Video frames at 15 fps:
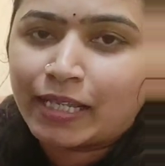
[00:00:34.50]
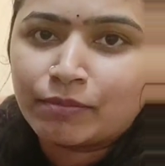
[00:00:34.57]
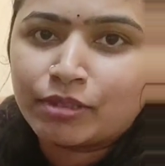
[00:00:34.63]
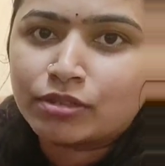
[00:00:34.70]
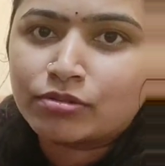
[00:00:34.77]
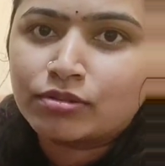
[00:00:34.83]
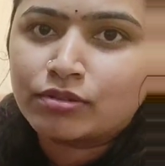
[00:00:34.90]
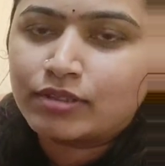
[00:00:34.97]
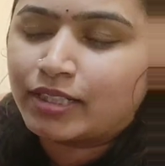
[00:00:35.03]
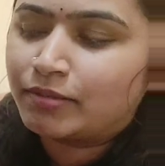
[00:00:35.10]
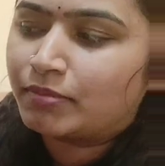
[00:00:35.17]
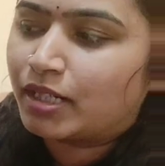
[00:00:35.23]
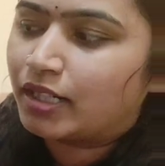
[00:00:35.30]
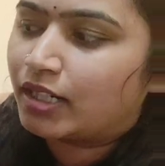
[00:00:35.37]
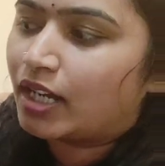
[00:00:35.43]
timer kuda
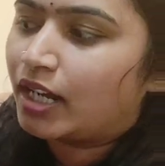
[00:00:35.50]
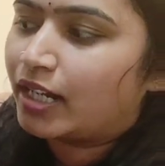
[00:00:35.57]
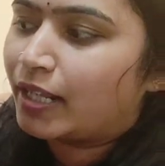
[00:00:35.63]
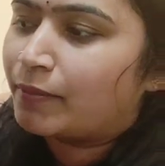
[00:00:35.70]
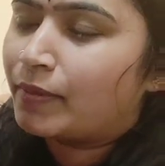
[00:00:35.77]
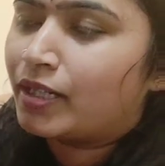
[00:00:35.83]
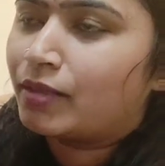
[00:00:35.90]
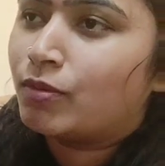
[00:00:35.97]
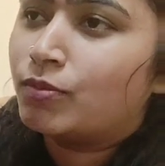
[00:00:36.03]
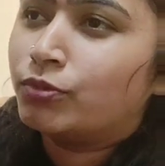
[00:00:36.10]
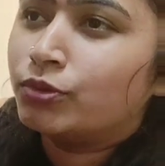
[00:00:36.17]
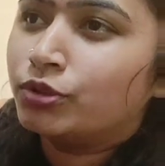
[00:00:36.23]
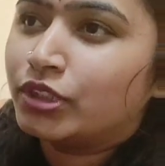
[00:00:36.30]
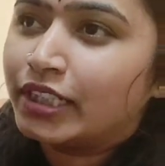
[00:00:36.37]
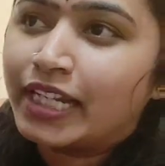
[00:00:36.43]
undanamata ante manamu
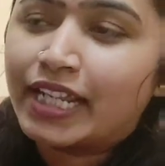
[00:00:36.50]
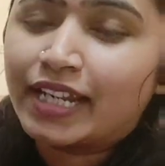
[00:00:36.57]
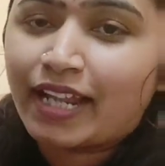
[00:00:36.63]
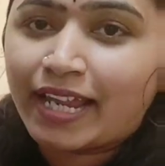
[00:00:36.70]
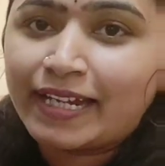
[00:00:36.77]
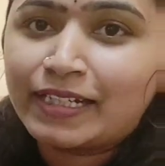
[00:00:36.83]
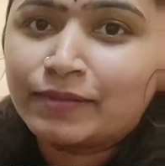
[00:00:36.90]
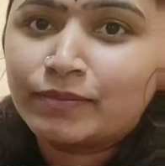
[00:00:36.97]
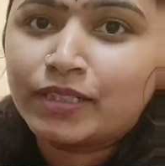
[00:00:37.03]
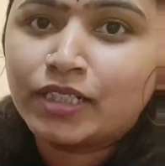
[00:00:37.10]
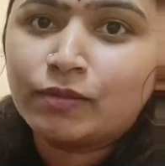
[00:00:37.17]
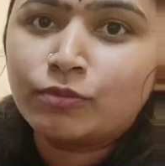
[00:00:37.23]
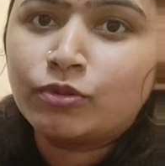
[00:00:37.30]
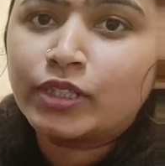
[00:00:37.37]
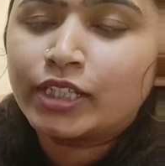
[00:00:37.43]
mundide night
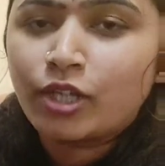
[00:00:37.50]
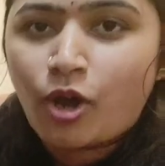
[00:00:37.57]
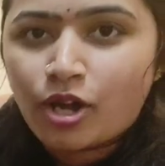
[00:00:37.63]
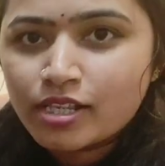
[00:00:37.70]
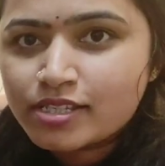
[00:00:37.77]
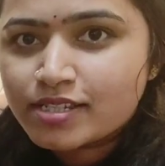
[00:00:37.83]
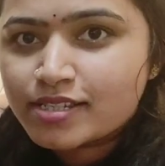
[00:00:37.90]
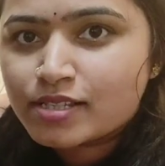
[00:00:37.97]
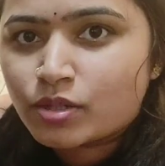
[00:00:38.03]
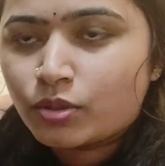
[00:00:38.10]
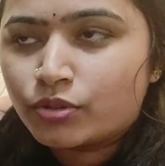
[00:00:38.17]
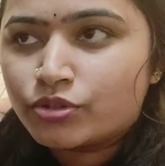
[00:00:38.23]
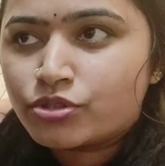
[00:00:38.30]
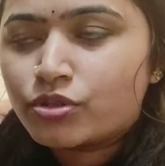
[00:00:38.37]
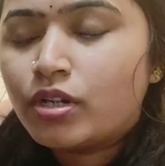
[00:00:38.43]
manamu idi on
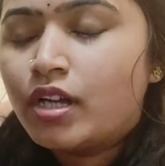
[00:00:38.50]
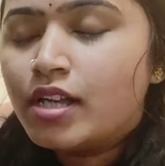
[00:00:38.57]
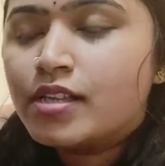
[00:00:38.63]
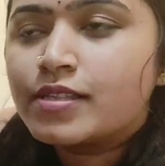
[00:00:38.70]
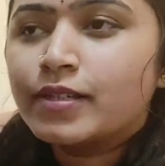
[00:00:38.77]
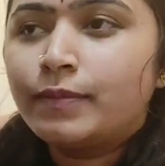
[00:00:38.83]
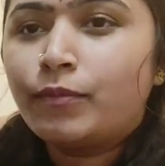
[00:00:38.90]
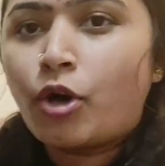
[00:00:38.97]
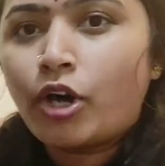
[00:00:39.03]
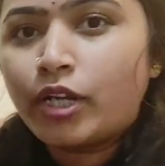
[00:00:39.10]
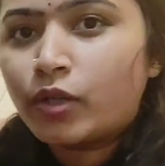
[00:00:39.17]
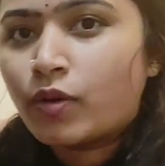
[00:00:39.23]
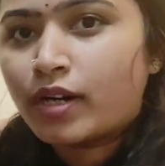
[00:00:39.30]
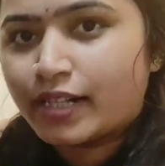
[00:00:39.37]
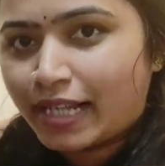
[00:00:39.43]
chesukovachu. So
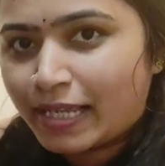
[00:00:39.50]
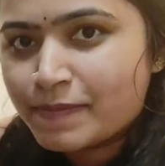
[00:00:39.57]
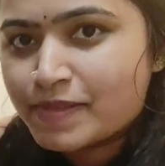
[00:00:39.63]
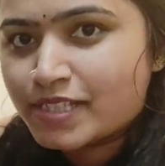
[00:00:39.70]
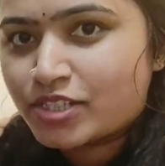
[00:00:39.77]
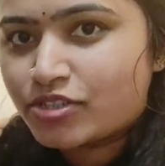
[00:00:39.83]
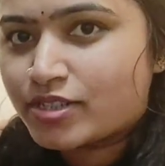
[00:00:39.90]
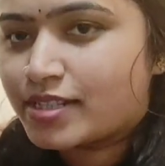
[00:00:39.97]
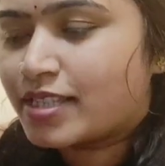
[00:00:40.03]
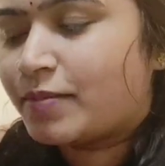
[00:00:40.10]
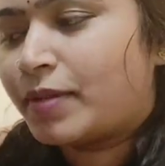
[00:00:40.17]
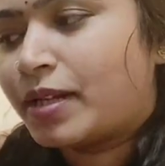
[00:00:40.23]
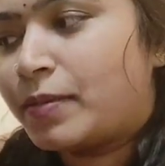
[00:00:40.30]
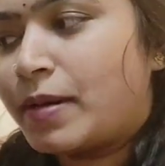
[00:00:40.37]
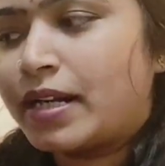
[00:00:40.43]
morning oka time set
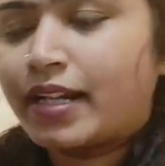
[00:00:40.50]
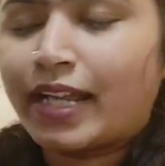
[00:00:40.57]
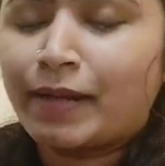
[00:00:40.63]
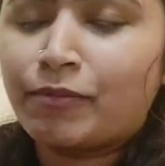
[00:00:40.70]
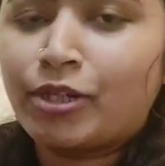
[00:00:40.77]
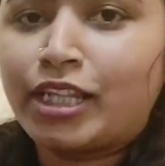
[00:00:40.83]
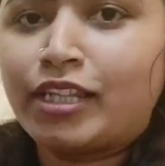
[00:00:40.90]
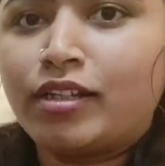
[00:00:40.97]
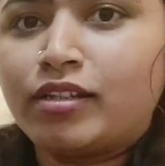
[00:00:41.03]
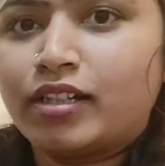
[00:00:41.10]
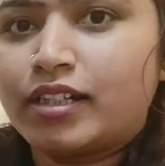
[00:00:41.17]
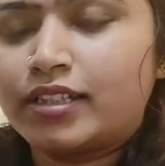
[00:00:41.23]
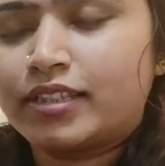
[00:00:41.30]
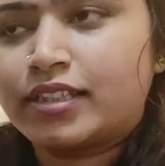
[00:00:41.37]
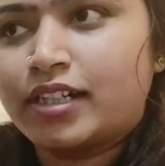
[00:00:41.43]
chesthe manam aa time lo idi
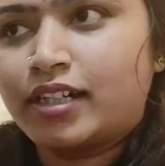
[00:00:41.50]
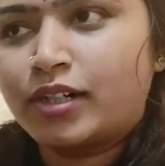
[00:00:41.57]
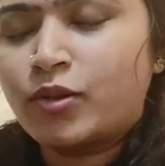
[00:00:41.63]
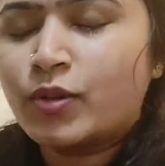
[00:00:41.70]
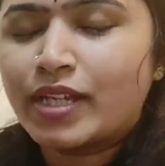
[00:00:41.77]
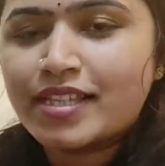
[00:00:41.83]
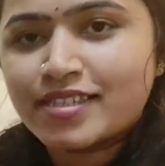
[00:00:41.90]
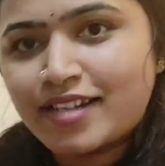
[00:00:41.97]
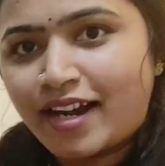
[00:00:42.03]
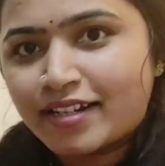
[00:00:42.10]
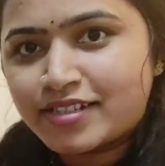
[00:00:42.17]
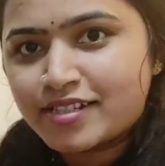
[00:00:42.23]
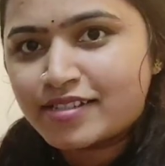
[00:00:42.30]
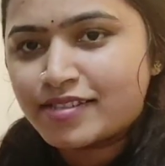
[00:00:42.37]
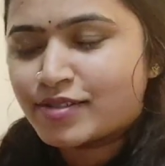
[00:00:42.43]
cooking
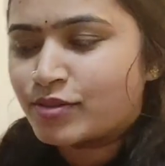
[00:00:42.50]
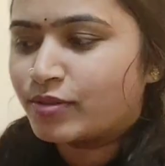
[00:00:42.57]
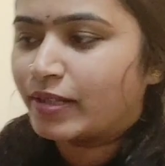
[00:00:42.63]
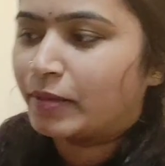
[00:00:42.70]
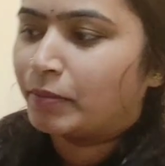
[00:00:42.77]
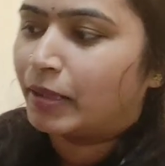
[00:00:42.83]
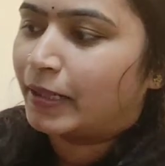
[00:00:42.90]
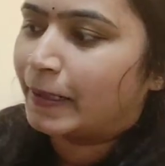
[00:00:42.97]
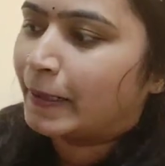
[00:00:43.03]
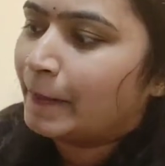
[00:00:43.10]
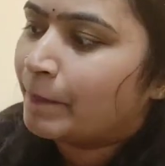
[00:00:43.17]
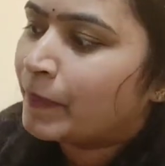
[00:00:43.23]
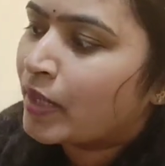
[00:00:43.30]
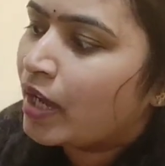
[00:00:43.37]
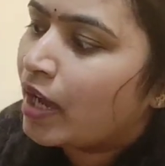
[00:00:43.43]
start chesestundannamata.
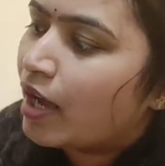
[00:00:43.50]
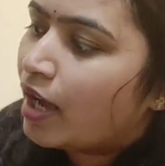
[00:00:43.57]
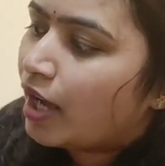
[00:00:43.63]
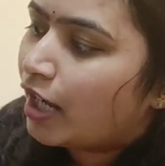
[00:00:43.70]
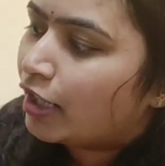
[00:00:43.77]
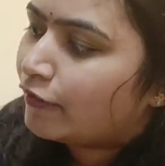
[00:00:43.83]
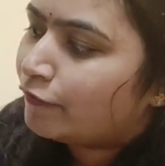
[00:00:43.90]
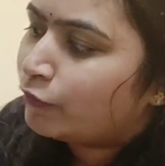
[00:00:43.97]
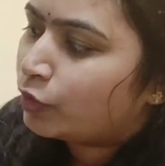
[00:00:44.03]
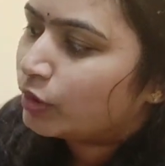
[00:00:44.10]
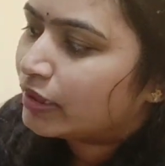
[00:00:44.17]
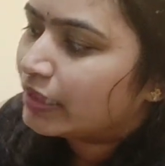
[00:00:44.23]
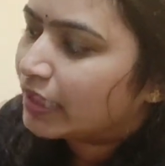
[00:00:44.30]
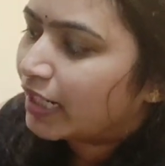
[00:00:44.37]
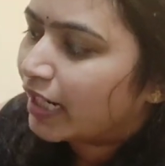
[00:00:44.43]
And
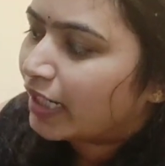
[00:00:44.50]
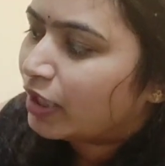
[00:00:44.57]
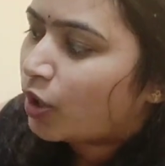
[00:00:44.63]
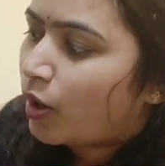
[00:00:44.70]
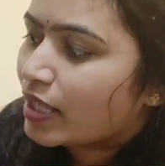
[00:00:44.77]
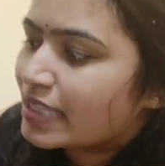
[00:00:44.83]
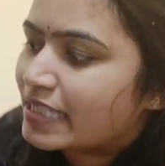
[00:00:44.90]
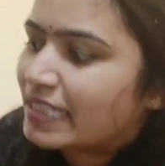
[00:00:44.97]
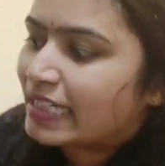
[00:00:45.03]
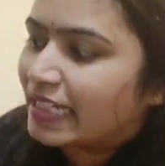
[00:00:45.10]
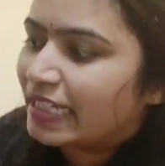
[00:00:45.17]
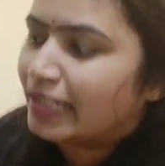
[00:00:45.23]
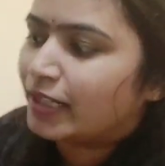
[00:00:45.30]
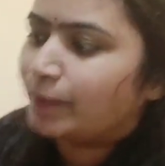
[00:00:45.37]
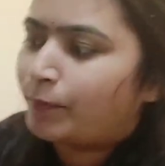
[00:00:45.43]
food grade
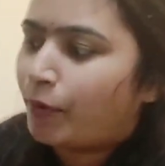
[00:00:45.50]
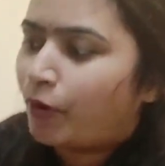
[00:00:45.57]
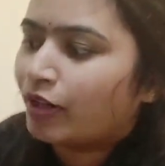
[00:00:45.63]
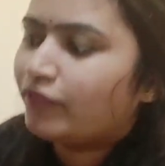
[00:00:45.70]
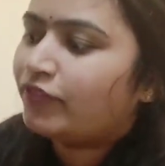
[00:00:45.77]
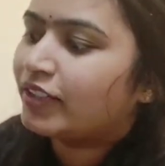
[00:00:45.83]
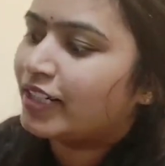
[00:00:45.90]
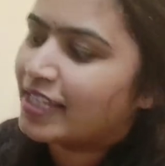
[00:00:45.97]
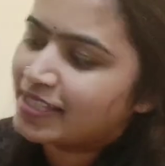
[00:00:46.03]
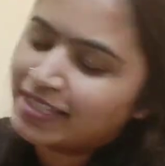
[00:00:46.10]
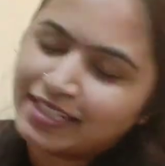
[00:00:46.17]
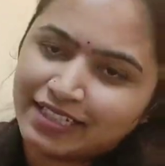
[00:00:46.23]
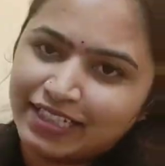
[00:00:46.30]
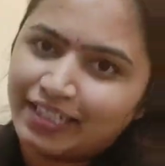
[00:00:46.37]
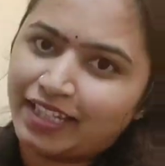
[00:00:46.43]
non-stick inner pot for
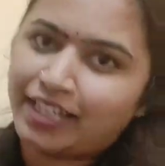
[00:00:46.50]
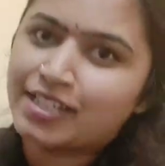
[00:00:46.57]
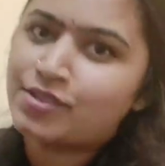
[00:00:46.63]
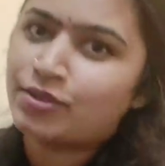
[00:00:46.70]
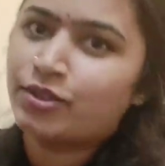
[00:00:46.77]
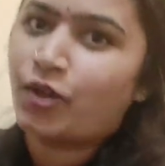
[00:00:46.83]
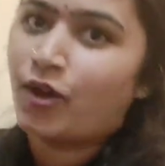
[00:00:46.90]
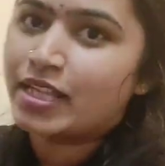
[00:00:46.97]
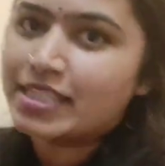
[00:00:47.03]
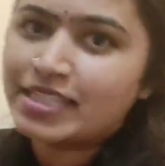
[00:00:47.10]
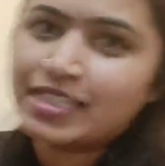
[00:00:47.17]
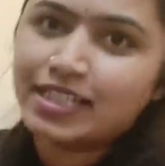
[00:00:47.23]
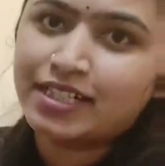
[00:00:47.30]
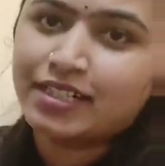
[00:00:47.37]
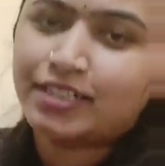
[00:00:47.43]
easy cleaning. So
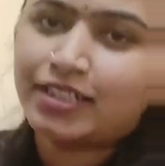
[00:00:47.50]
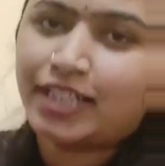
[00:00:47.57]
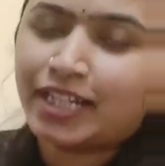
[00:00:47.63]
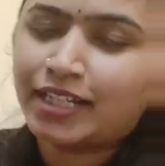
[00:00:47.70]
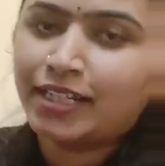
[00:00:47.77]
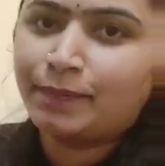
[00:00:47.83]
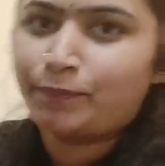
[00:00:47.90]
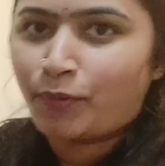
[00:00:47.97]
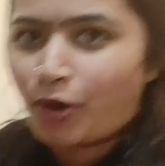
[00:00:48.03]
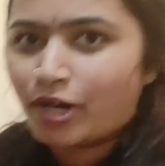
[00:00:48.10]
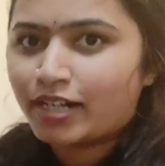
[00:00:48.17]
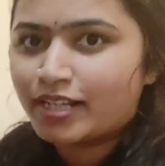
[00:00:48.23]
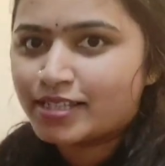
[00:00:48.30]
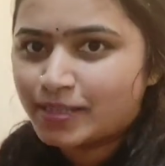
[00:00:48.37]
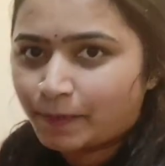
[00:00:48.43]
non-stick inner
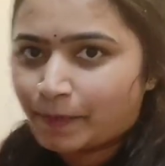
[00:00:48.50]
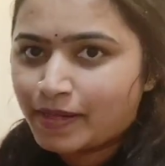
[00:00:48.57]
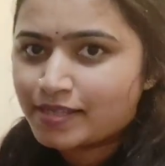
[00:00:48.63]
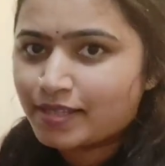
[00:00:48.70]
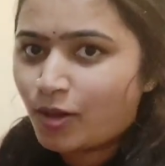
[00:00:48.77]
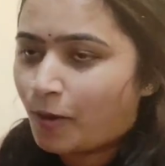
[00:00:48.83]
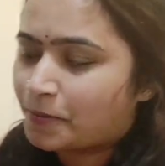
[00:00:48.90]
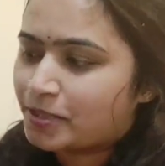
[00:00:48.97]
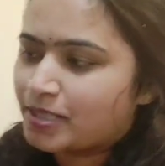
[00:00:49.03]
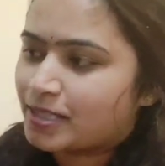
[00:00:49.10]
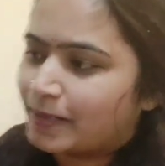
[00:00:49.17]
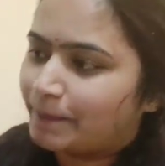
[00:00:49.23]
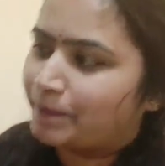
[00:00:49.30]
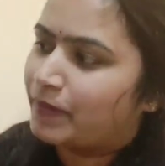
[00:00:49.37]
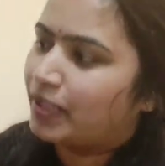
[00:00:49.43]
pot ani cheppesi option
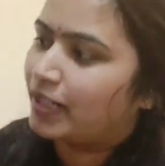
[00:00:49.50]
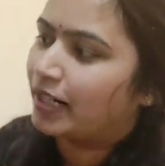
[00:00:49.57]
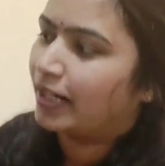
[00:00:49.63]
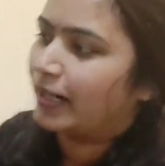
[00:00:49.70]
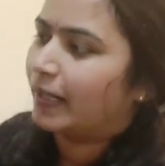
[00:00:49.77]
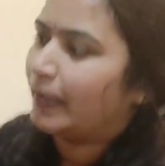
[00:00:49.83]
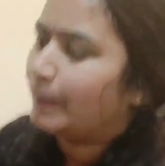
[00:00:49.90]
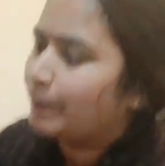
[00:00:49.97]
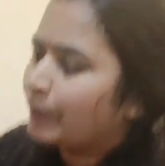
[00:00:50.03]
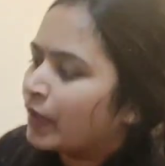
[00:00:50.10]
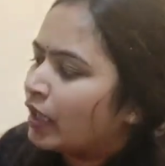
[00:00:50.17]
chestunnaru ikkada.